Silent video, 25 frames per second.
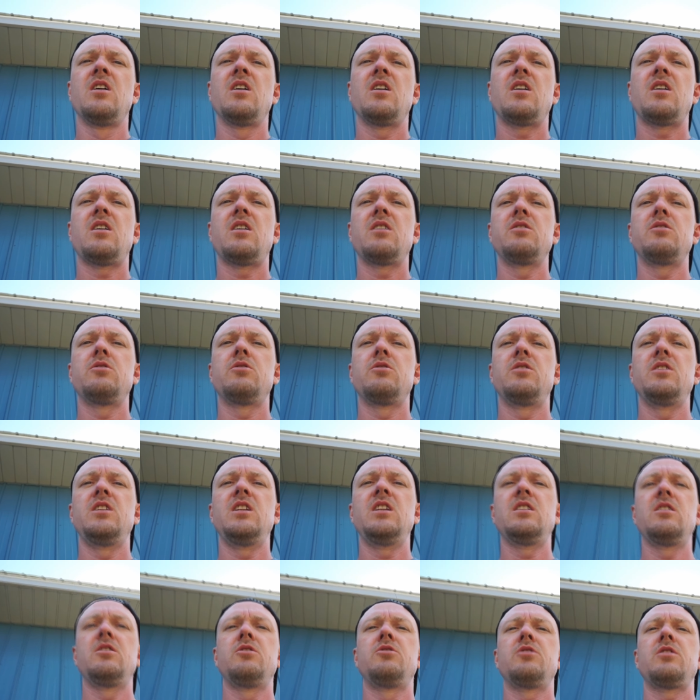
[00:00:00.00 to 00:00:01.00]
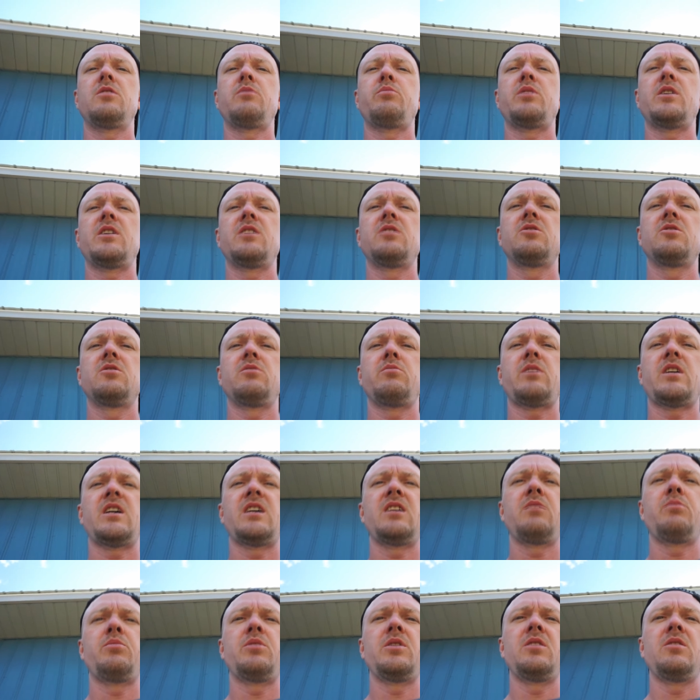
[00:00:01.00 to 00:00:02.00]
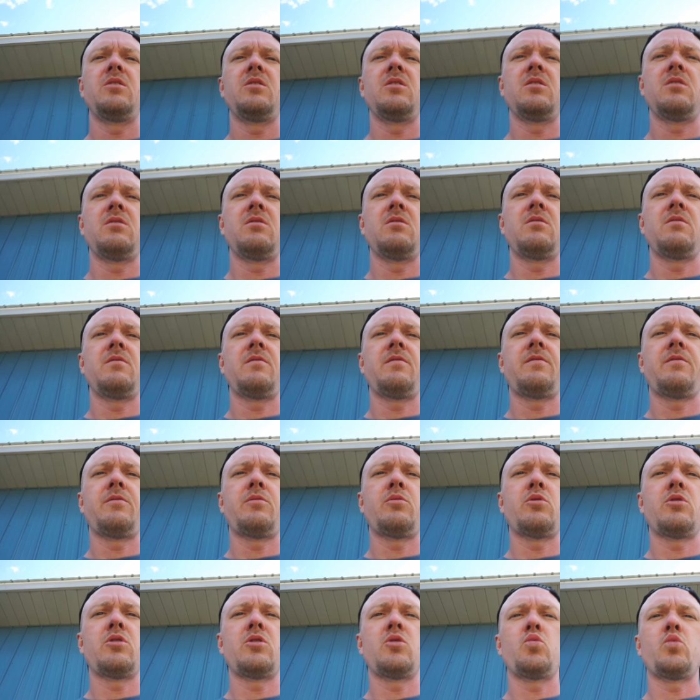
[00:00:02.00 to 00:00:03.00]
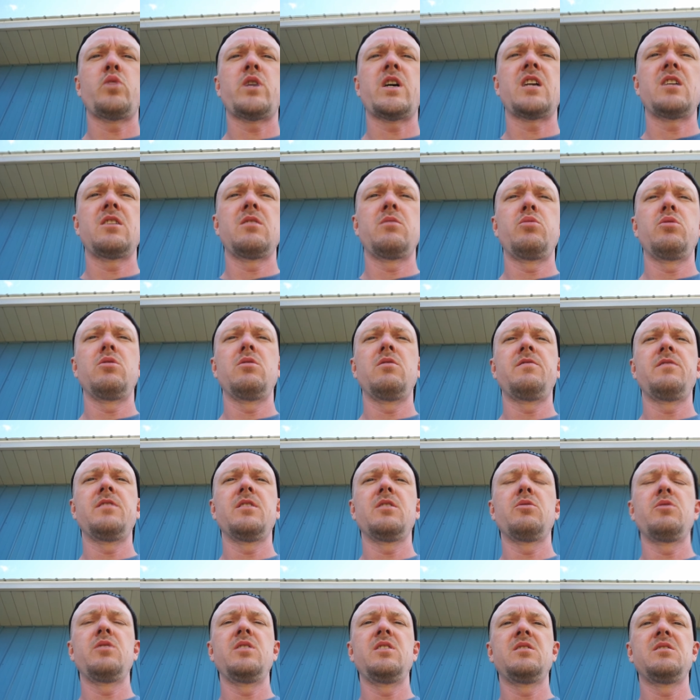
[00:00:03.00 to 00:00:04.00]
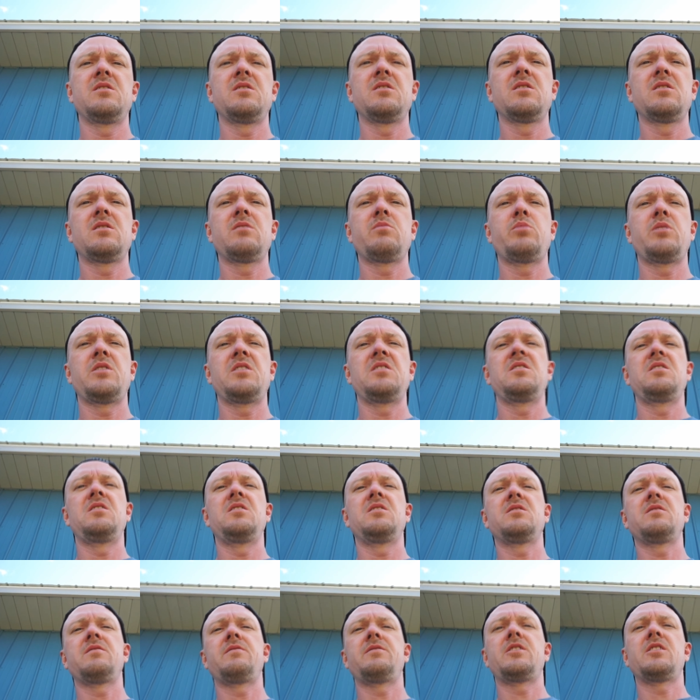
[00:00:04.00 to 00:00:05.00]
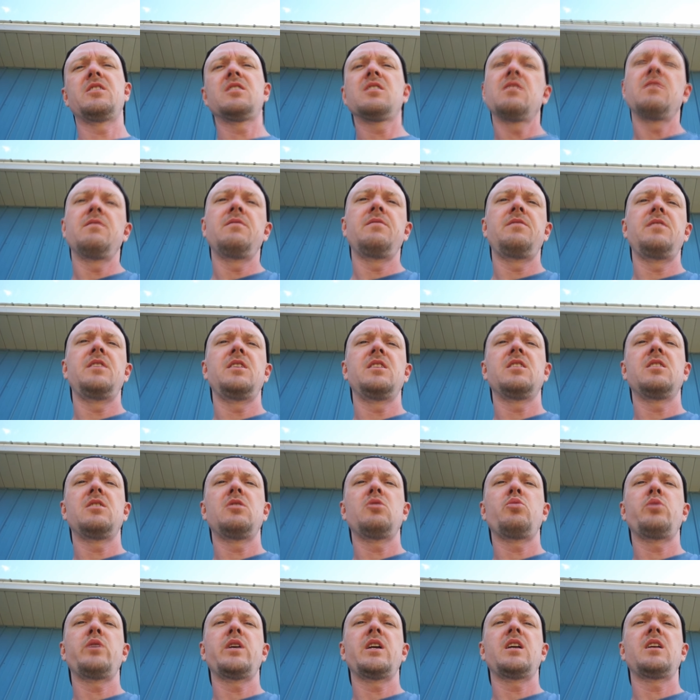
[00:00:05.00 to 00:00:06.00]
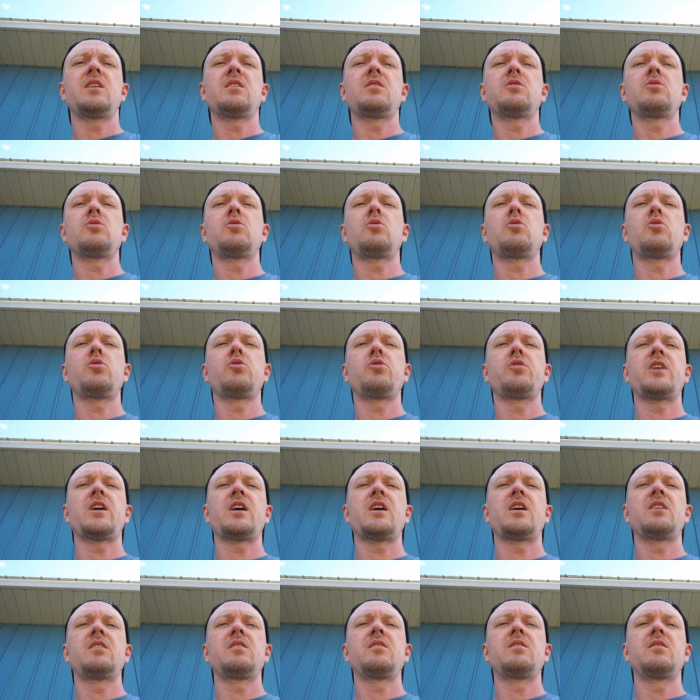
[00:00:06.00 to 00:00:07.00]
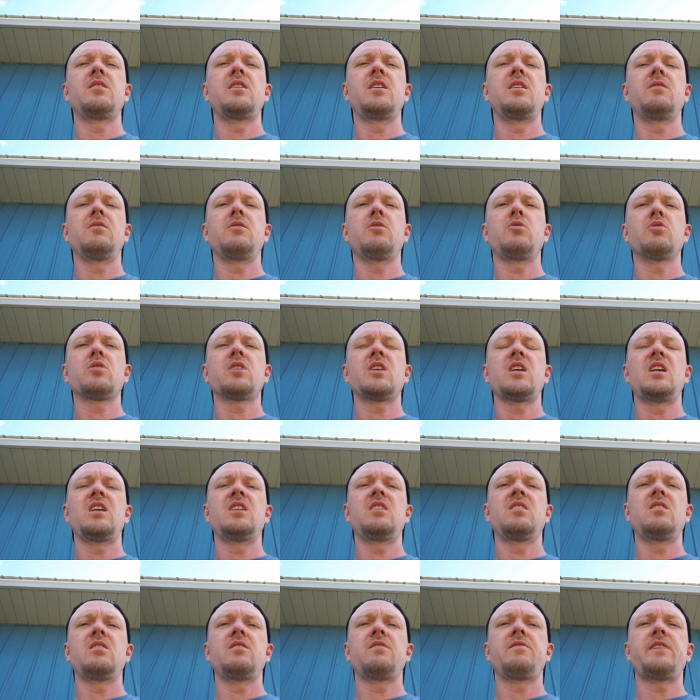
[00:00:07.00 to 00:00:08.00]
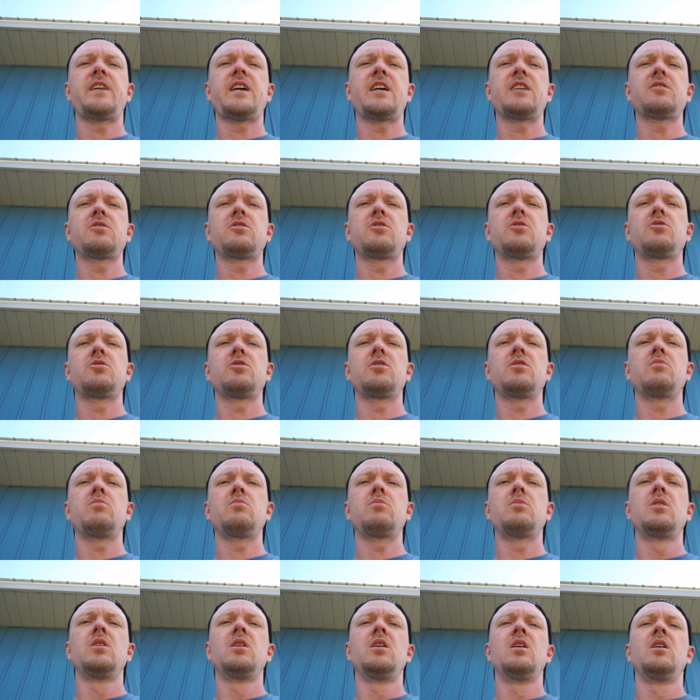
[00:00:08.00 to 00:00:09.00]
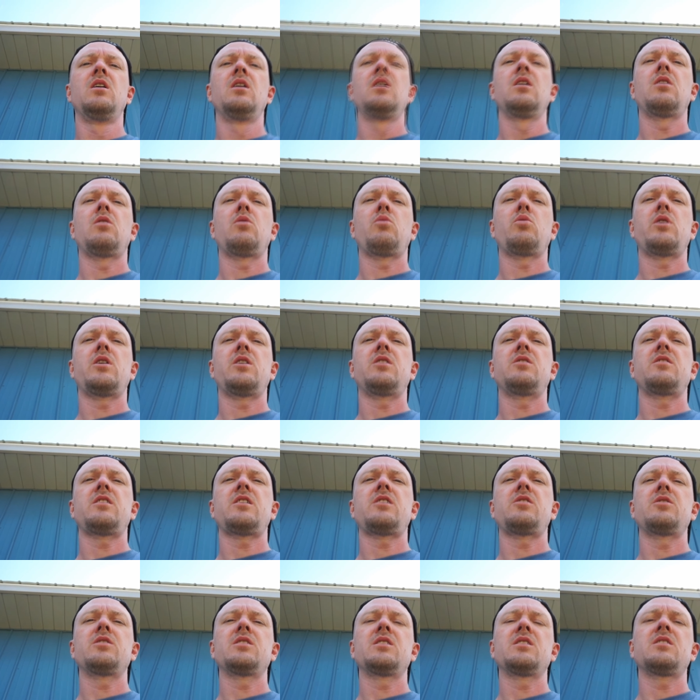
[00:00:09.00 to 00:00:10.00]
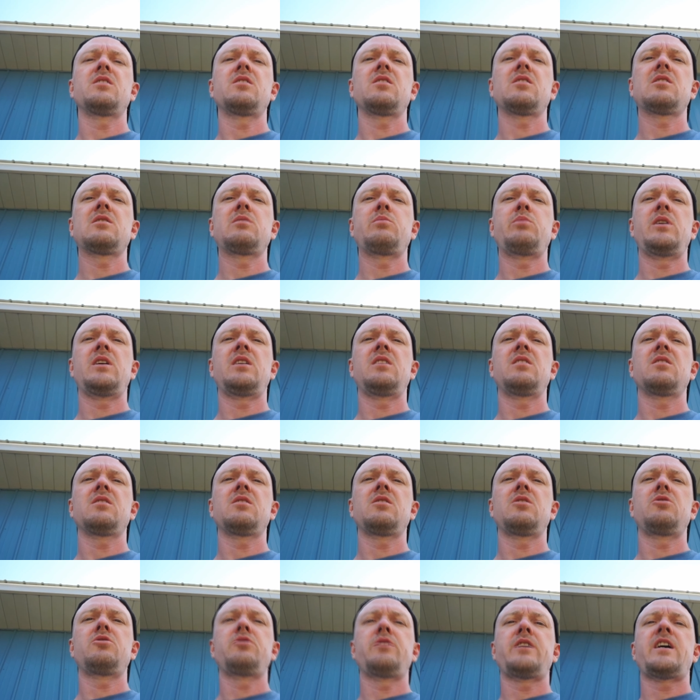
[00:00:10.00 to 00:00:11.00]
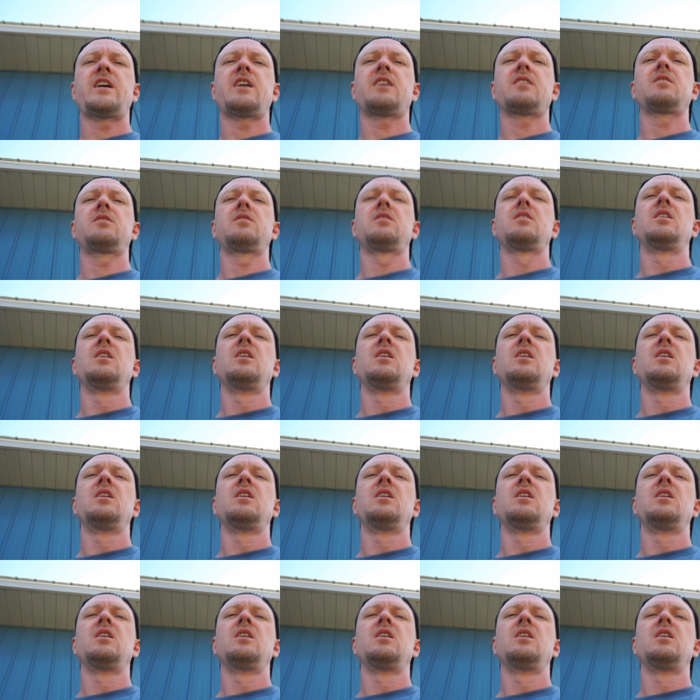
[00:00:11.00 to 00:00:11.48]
Uh, you don't need a drip edge in my opinion for waterproofing reasons, but it is a very convenient way to hold on and locate the fascia trim while allowing it to expand and contract.